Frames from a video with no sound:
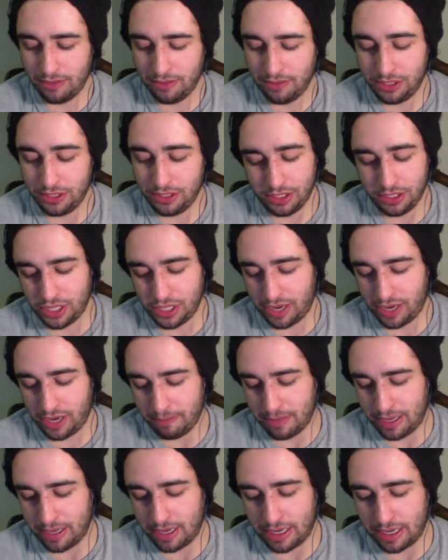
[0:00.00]
is a shame,
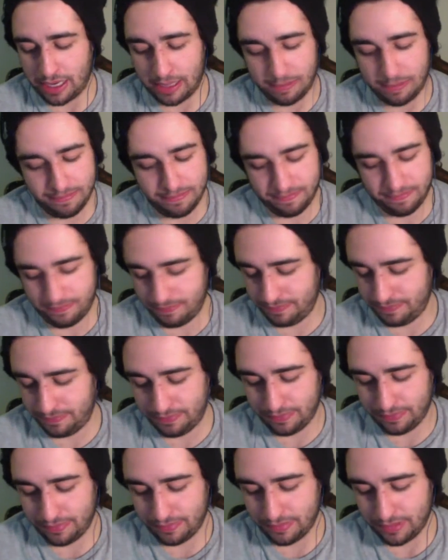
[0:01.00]
but
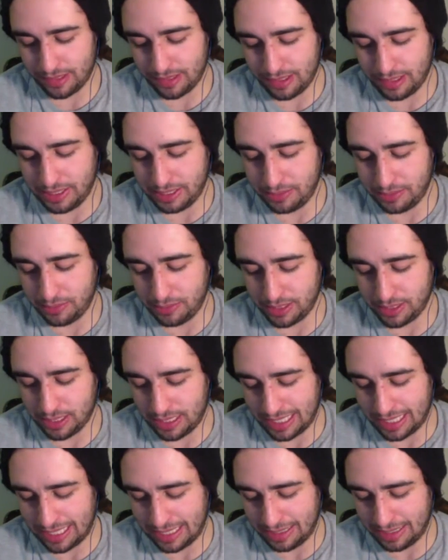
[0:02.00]
this was
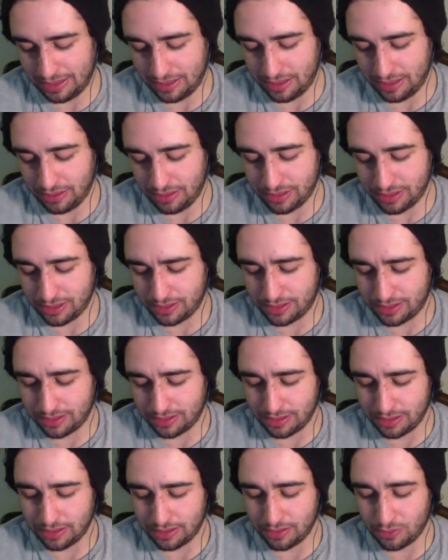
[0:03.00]
it was
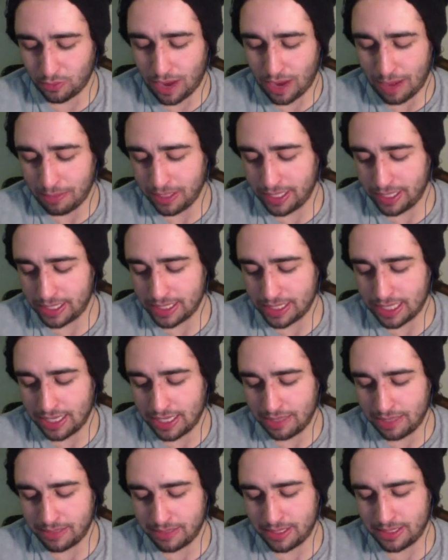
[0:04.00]
wobbly in
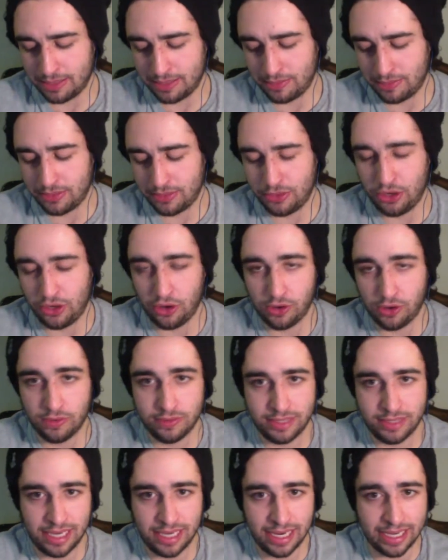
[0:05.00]
times. There were
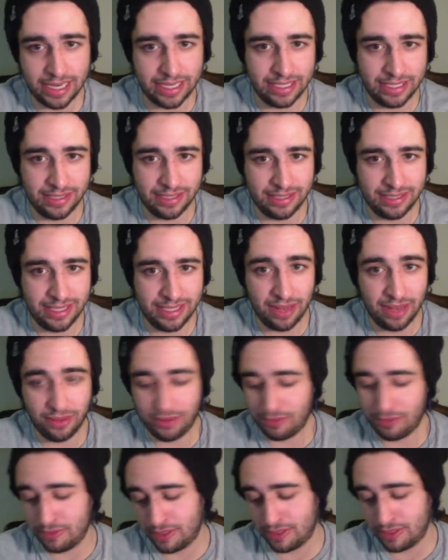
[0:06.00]
nerves, and I could tell there
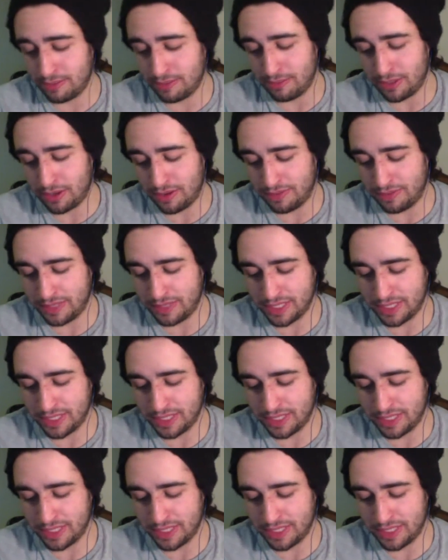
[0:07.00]
was some nerves.